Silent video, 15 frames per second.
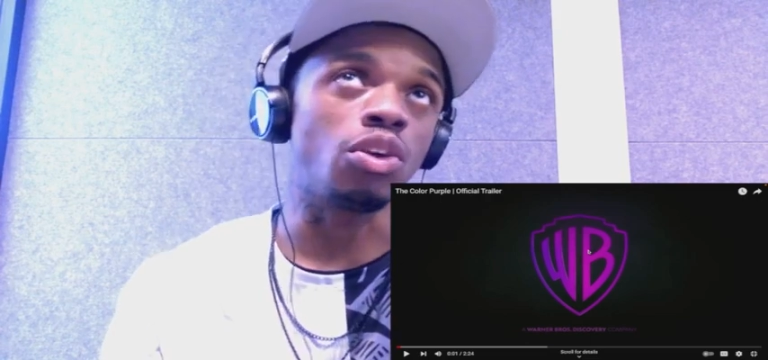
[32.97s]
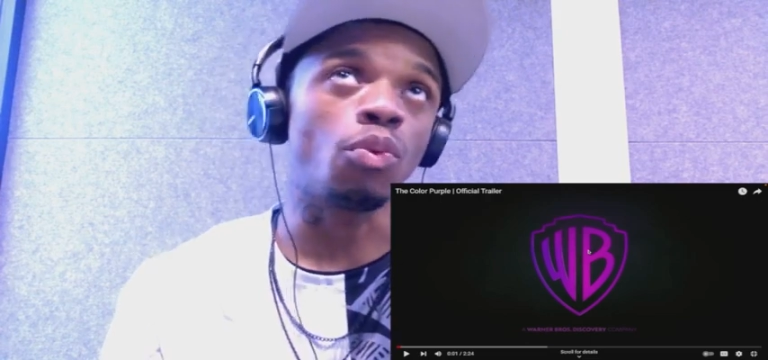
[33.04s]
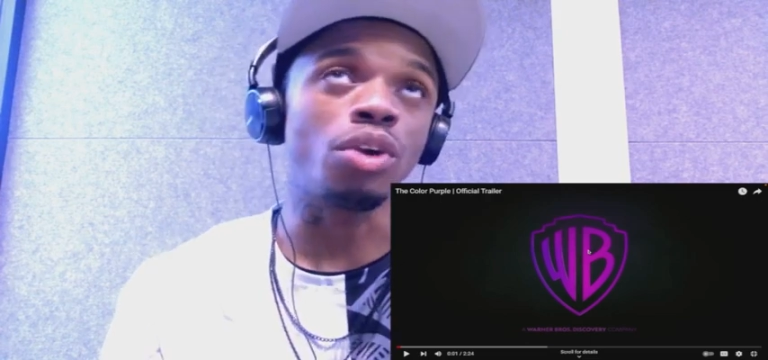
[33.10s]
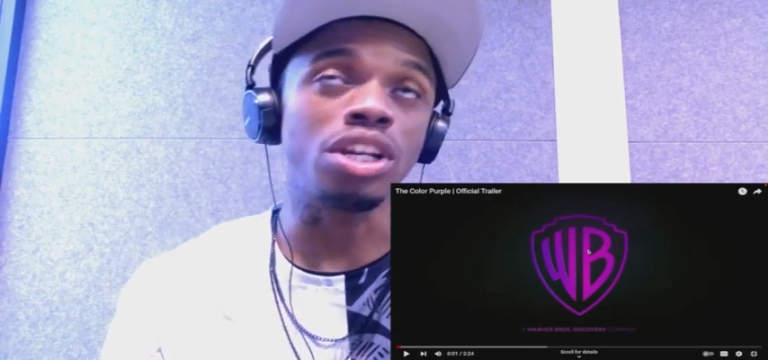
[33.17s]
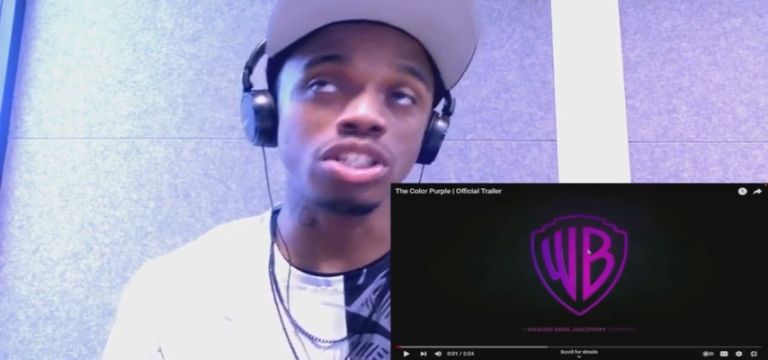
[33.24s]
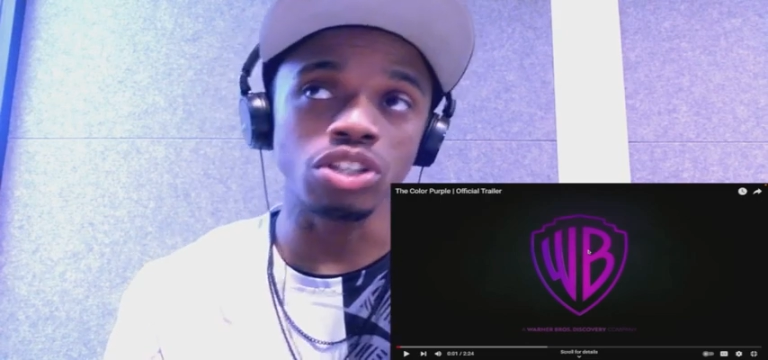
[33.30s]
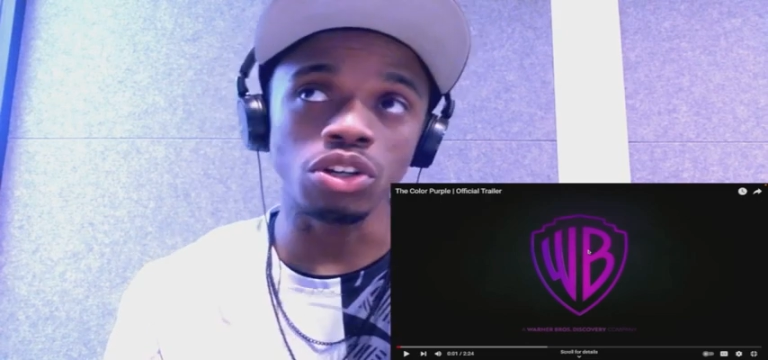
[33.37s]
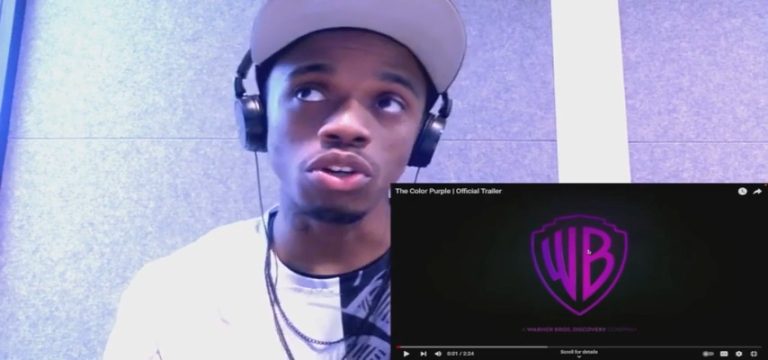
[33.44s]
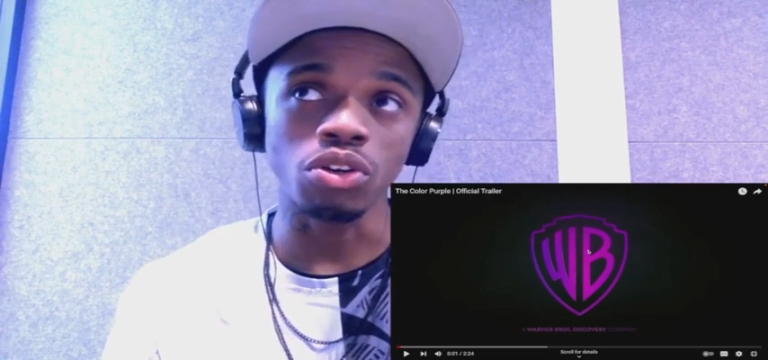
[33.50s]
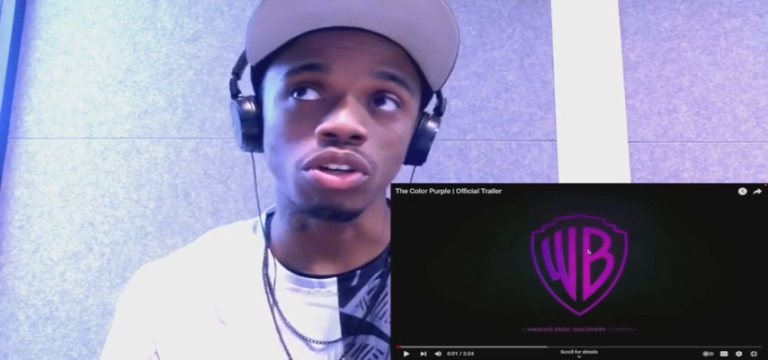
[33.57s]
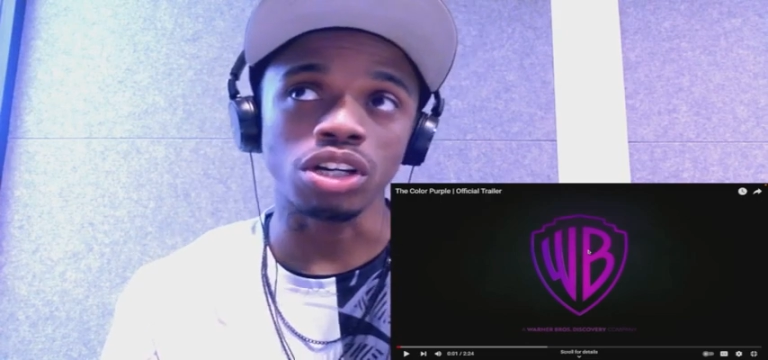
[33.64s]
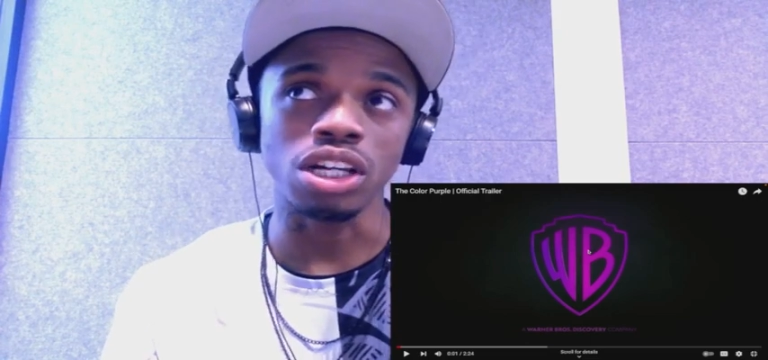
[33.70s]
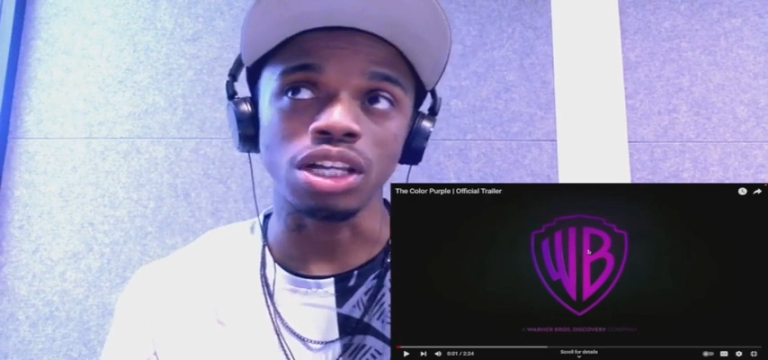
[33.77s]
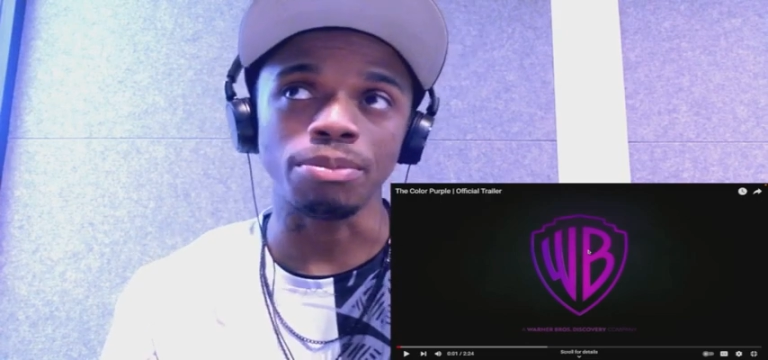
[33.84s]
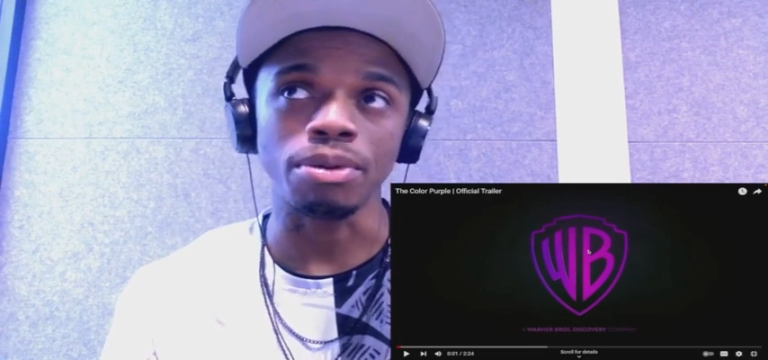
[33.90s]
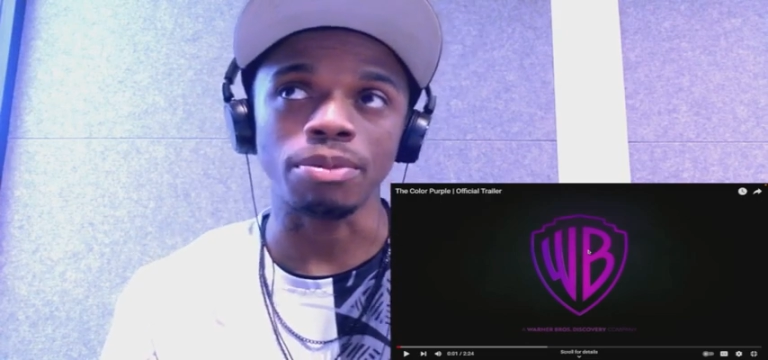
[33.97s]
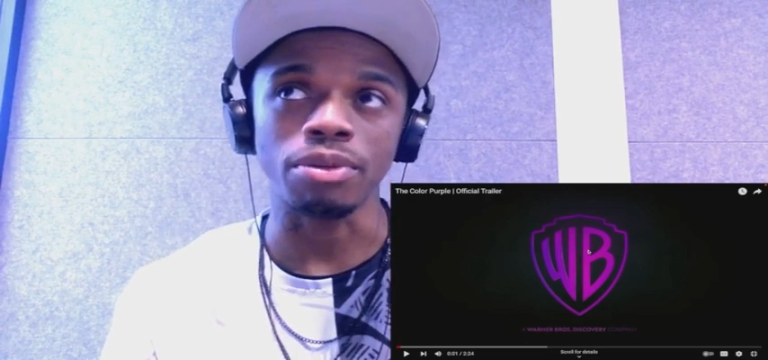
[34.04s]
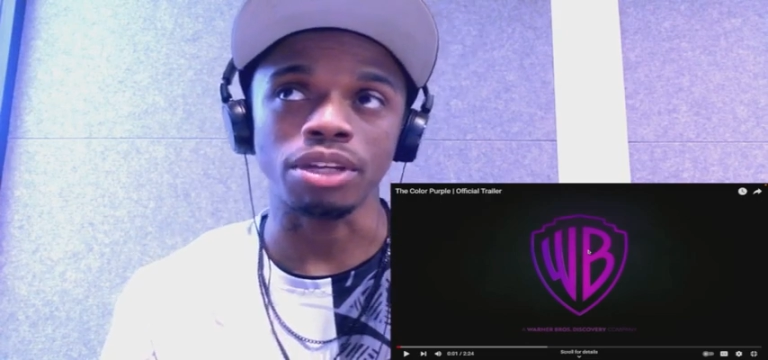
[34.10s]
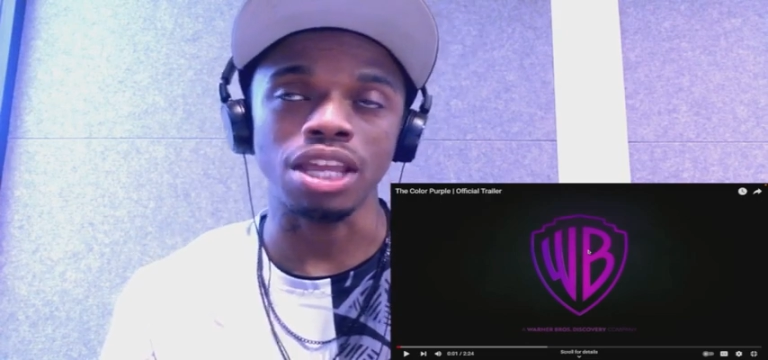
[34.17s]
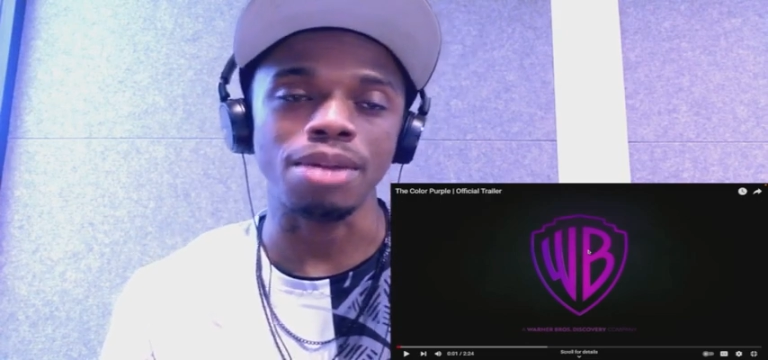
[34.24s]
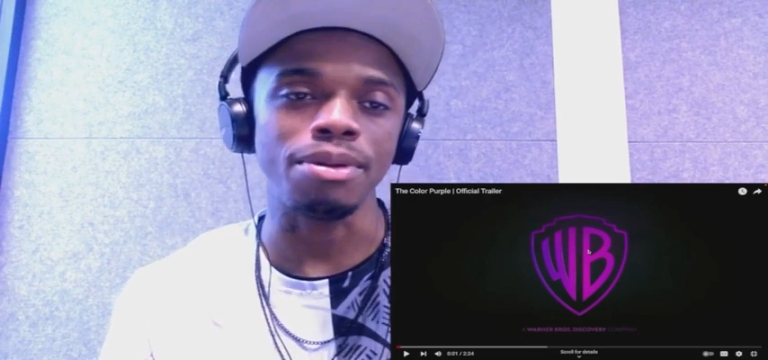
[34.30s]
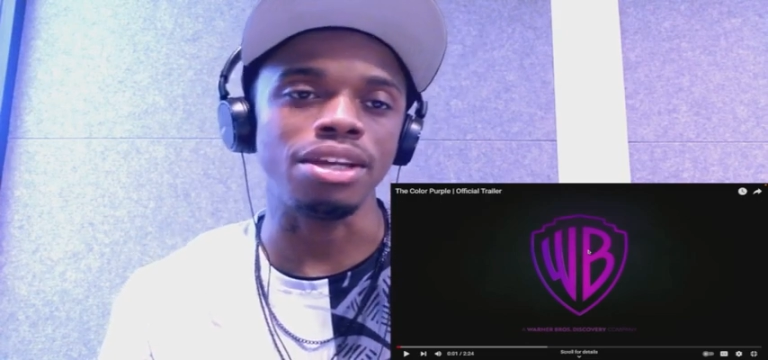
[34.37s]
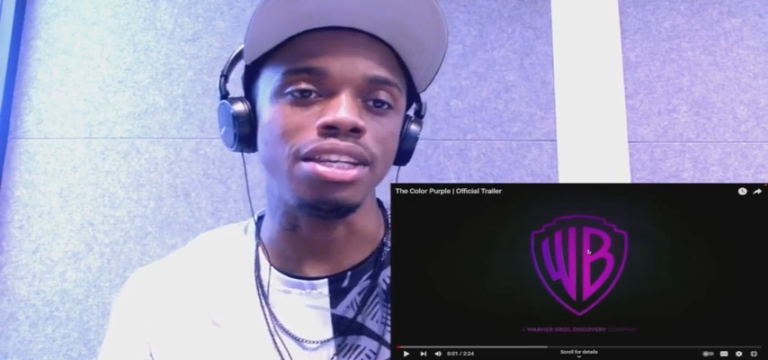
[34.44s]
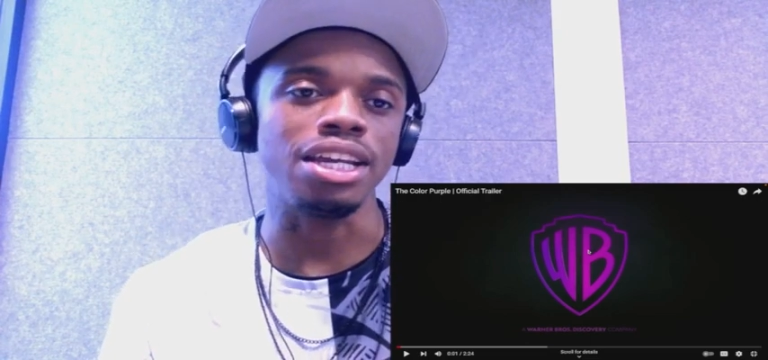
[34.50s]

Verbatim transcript: the original Color Purple came out